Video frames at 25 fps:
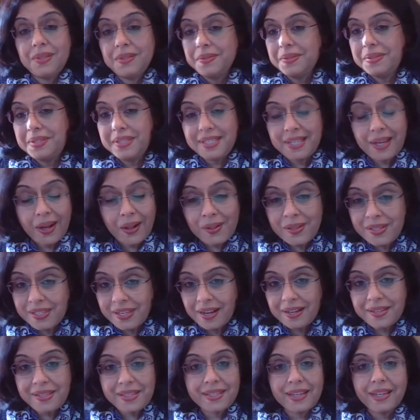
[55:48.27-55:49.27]
tells
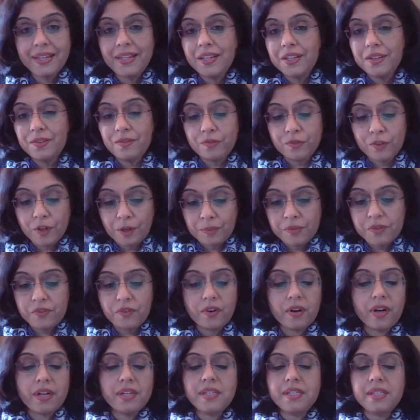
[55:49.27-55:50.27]
us and confirms
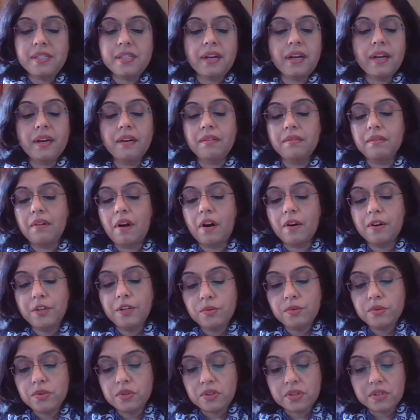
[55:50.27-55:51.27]
for us that our
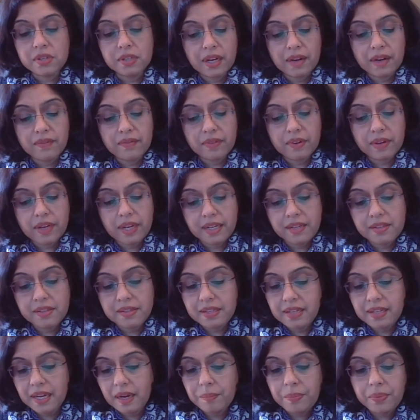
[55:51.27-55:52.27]
users love
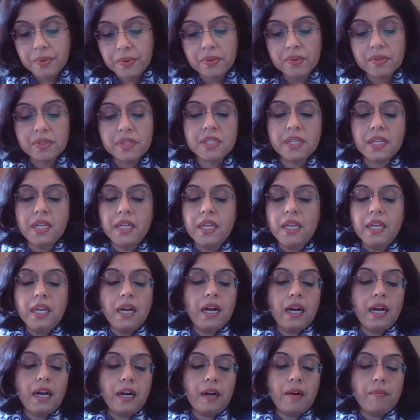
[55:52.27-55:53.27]
examples,
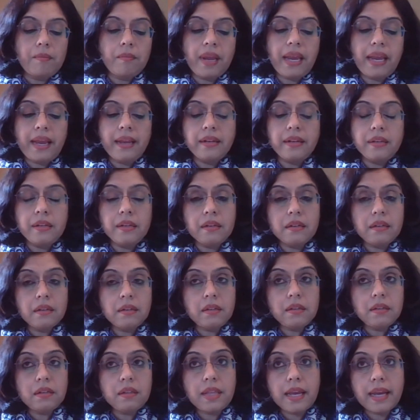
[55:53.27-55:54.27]
and
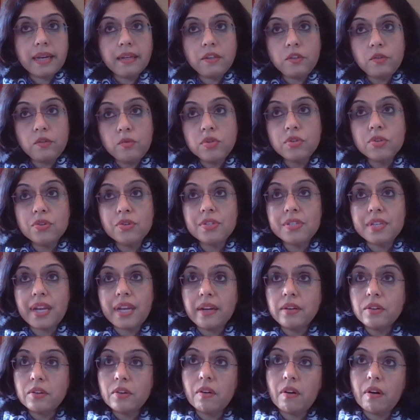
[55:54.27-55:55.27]
that users
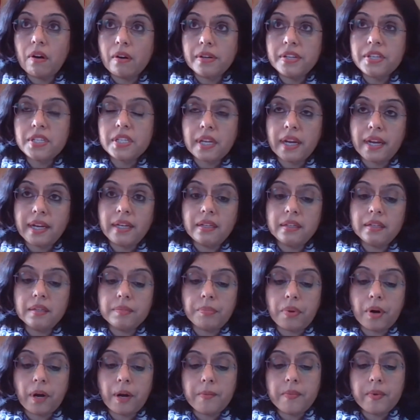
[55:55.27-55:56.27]
enter our site
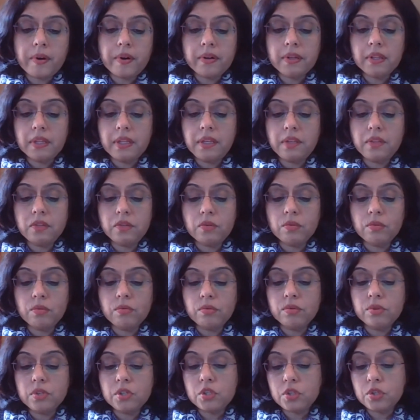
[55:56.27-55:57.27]
primarily through
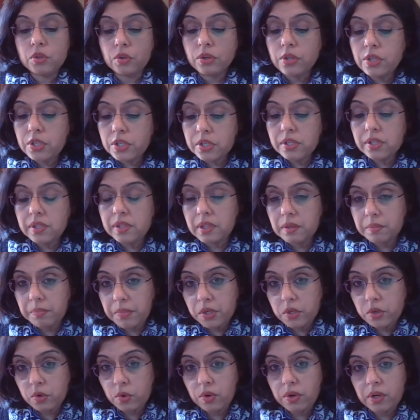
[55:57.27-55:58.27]
search the
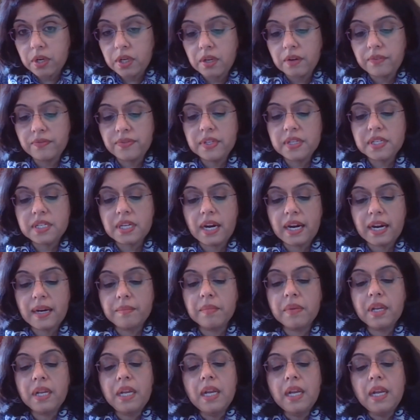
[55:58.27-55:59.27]
majority of the time.
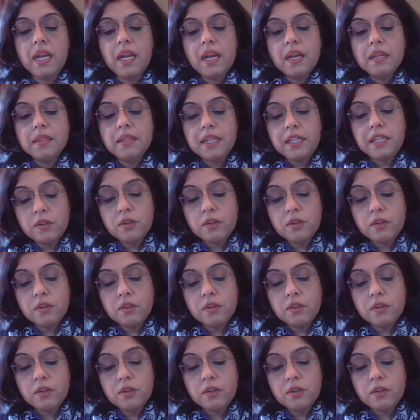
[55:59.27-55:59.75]
They use